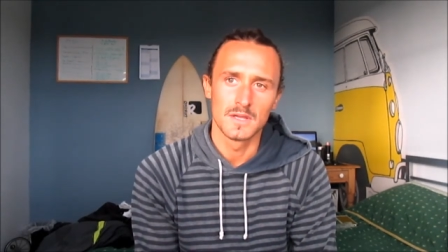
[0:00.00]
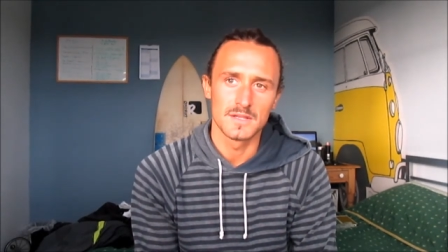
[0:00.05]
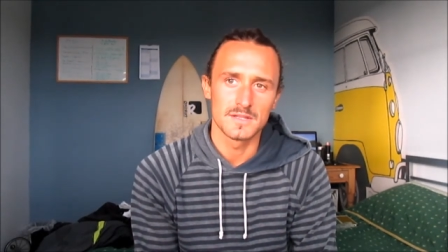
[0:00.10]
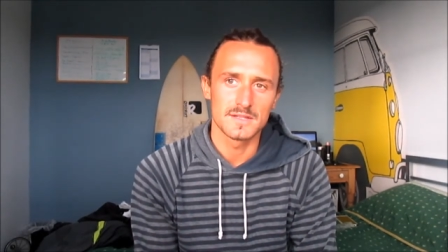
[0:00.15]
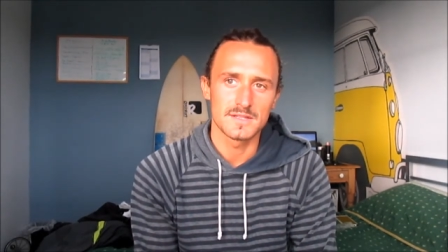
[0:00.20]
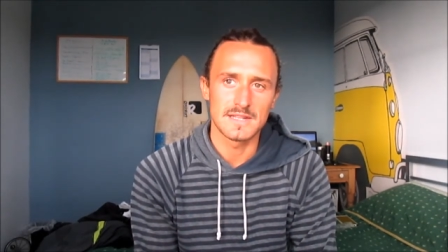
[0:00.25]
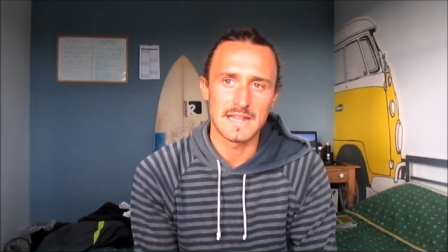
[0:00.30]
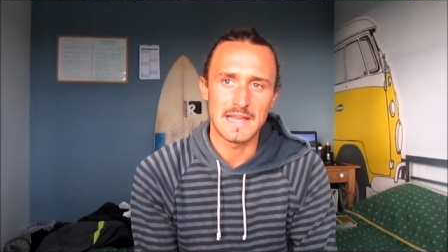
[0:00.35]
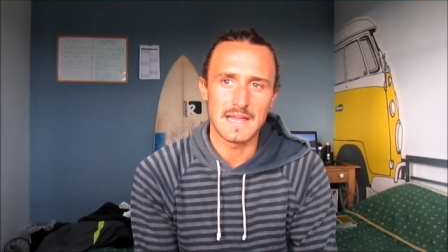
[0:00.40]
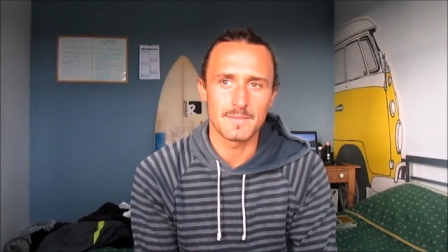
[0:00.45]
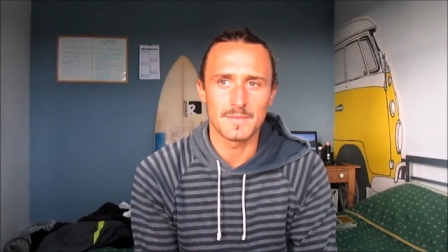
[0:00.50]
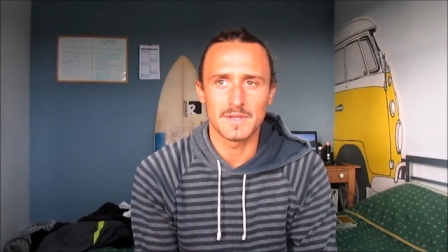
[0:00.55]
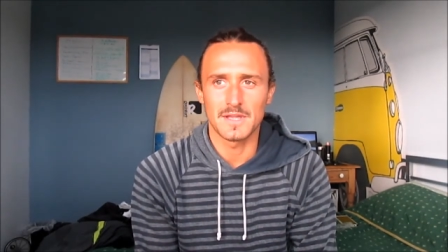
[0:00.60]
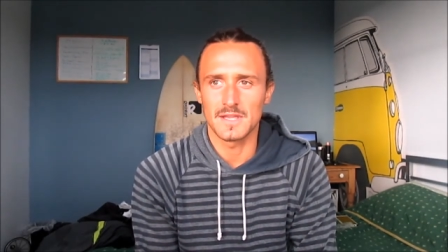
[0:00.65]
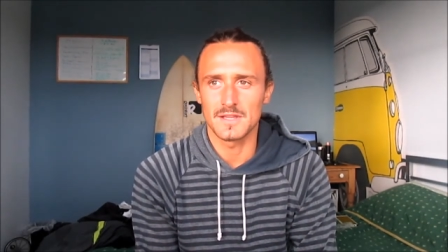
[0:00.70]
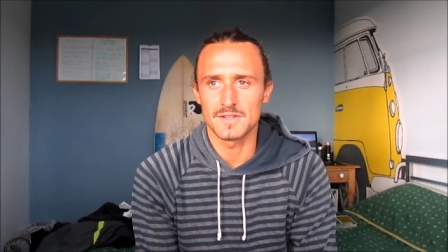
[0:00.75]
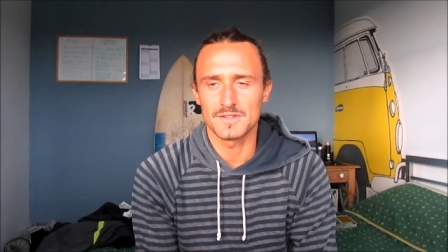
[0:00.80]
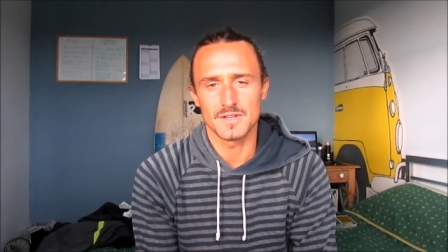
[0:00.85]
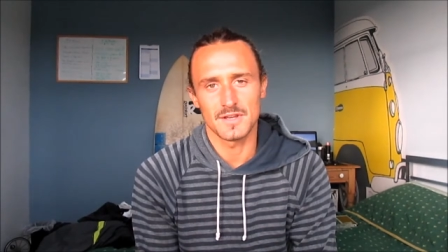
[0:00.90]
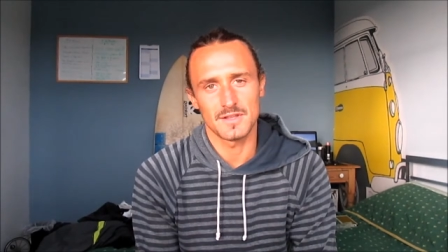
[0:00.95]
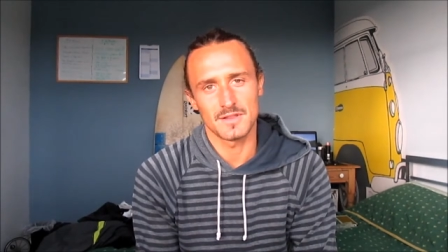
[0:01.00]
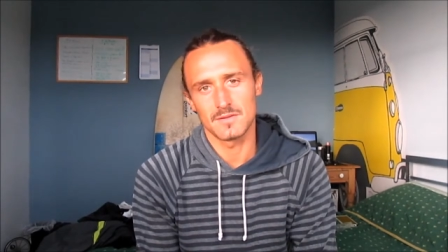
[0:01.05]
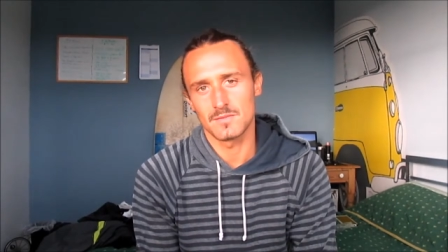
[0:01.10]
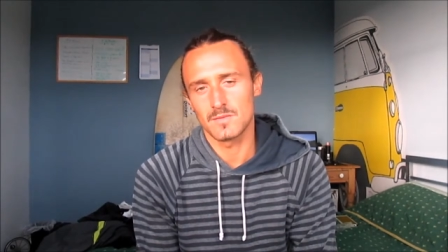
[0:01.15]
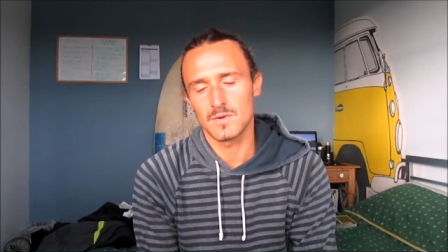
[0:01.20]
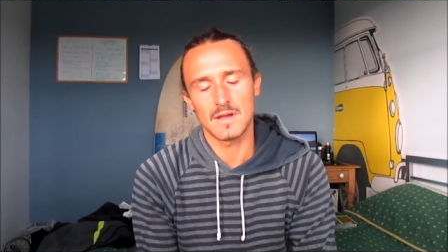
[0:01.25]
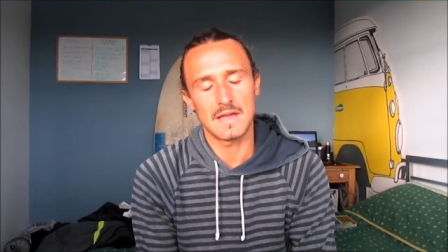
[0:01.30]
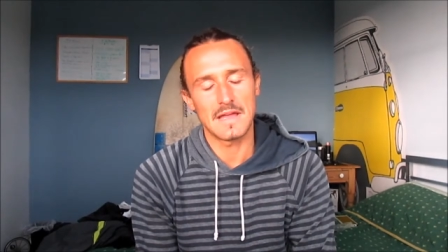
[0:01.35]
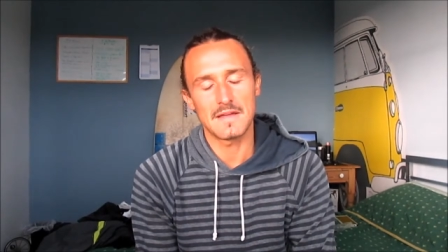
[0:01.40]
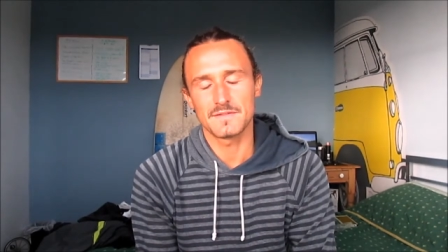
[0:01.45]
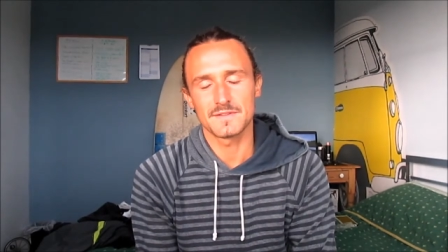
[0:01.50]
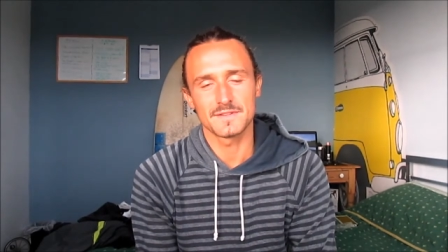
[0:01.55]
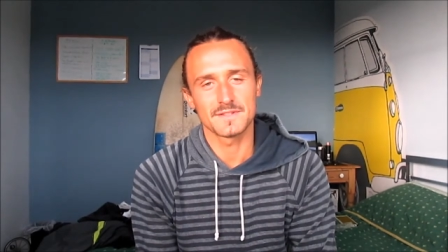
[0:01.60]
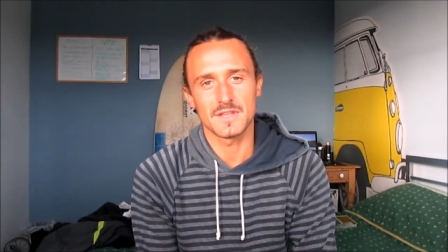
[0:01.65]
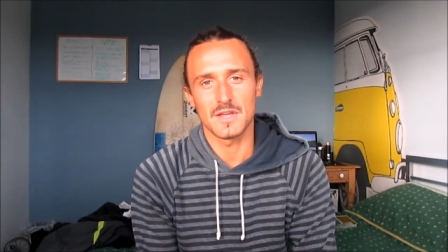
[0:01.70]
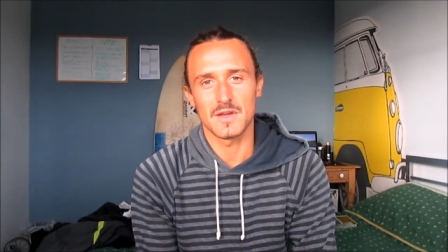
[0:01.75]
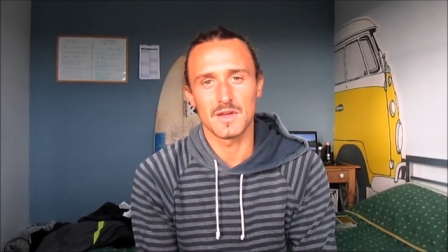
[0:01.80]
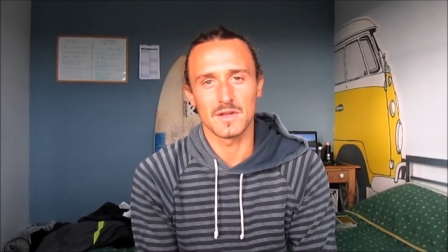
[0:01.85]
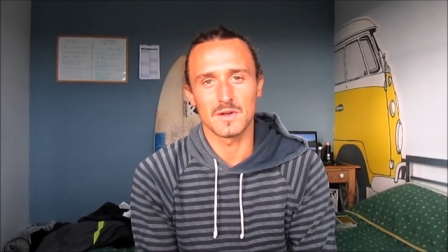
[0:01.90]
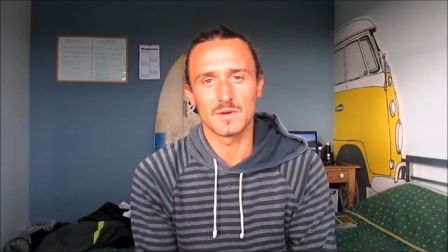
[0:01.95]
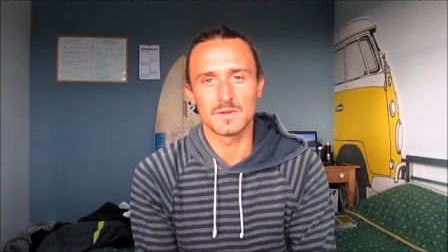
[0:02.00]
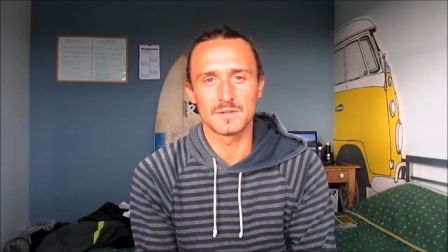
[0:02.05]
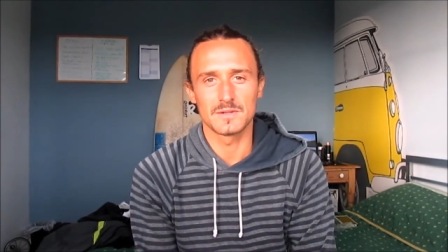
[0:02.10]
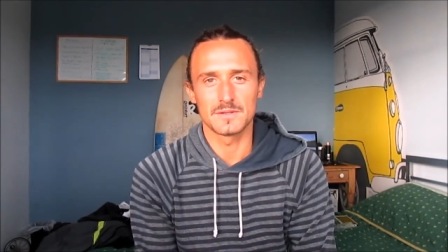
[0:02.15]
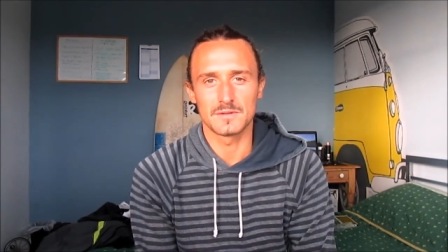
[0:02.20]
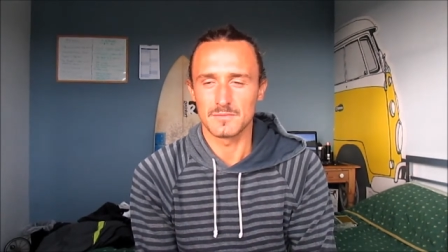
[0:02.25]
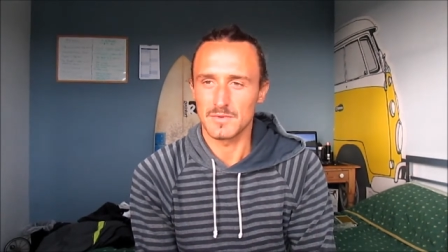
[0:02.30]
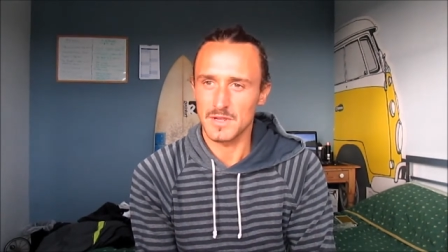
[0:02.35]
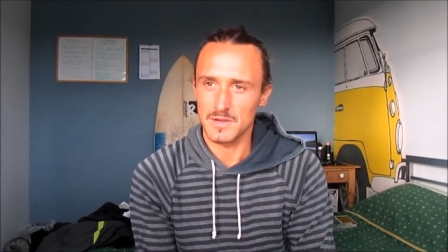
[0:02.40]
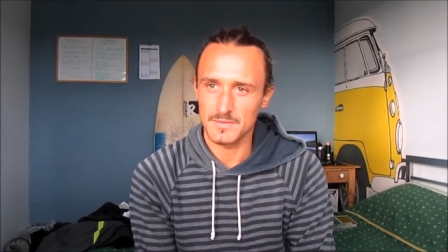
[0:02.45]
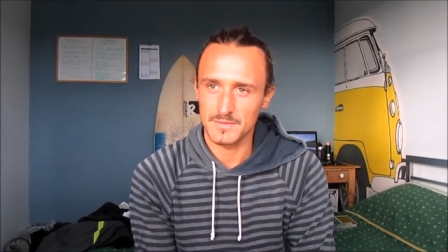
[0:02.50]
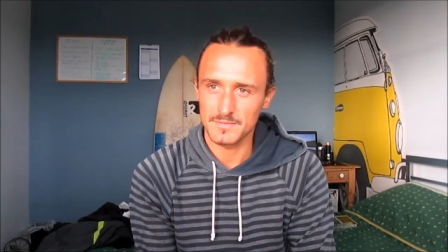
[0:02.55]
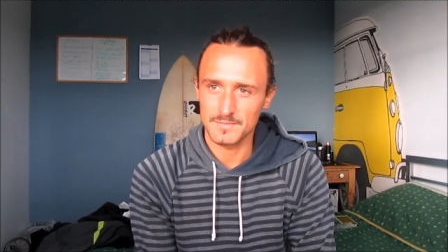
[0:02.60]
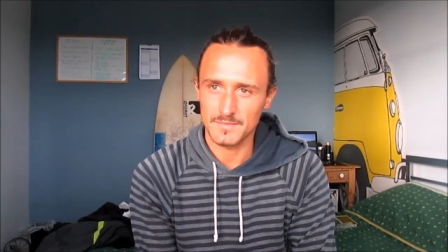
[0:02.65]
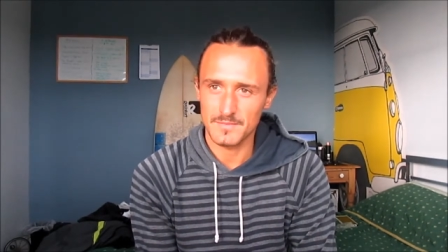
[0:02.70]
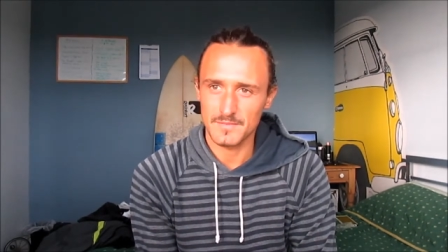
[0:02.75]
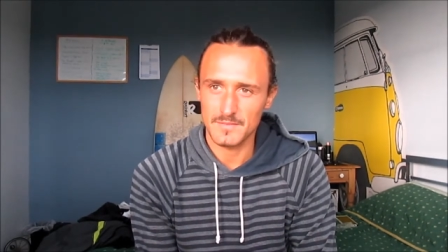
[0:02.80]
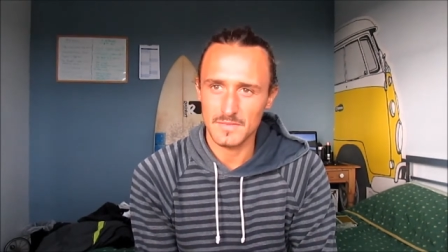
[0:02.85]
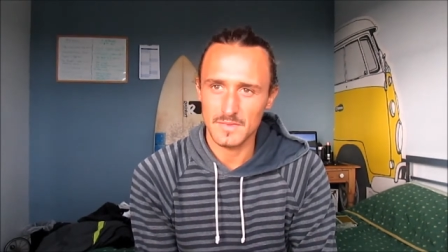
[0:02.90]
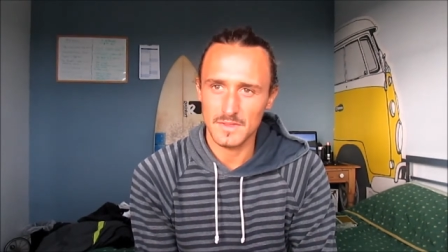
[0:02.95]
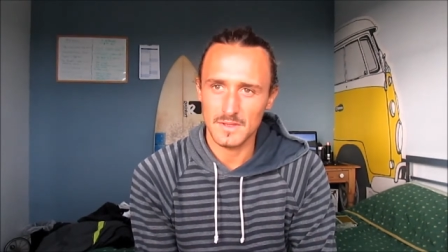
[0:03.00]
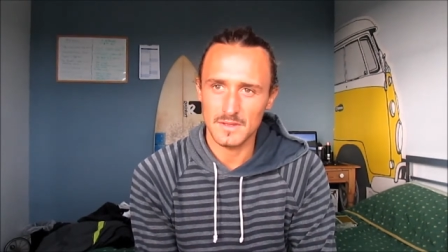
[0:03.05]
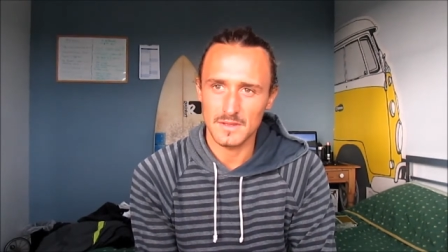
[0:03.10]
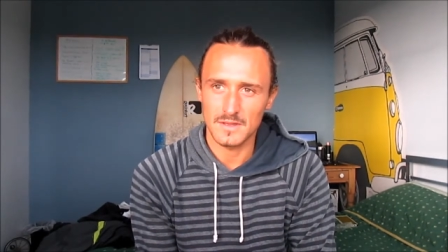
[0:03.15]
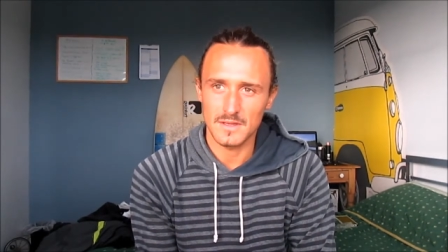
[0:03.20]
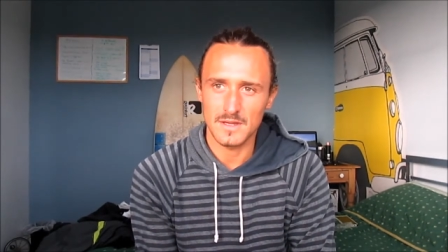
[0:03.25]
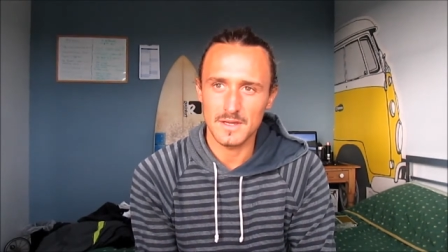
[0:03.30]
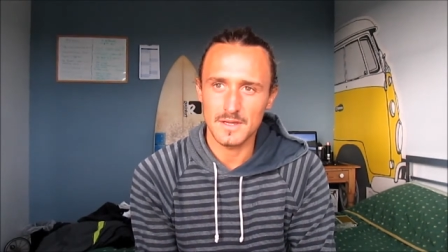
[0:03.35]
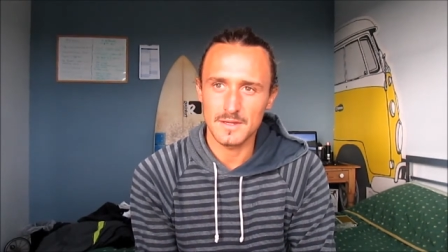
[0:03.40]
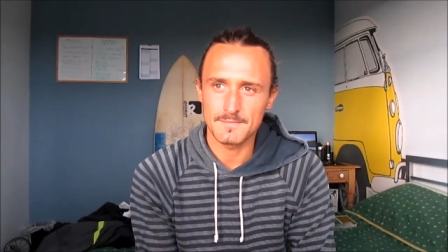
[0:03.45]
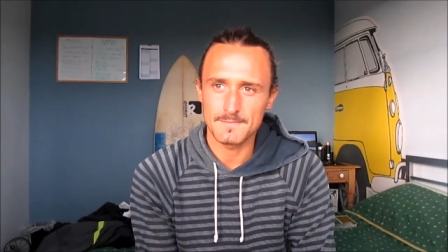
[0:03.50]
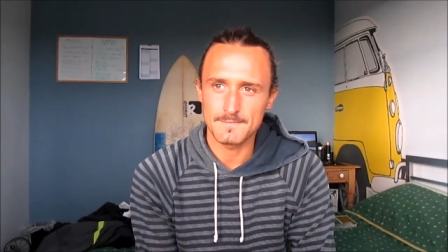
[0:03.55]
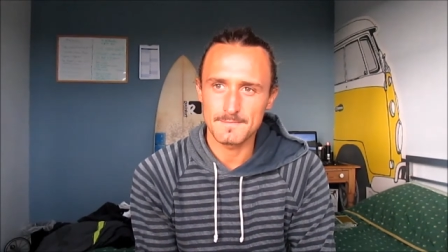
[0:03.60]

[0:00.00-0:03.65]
slamming each other, whatever's going on at the moment. Because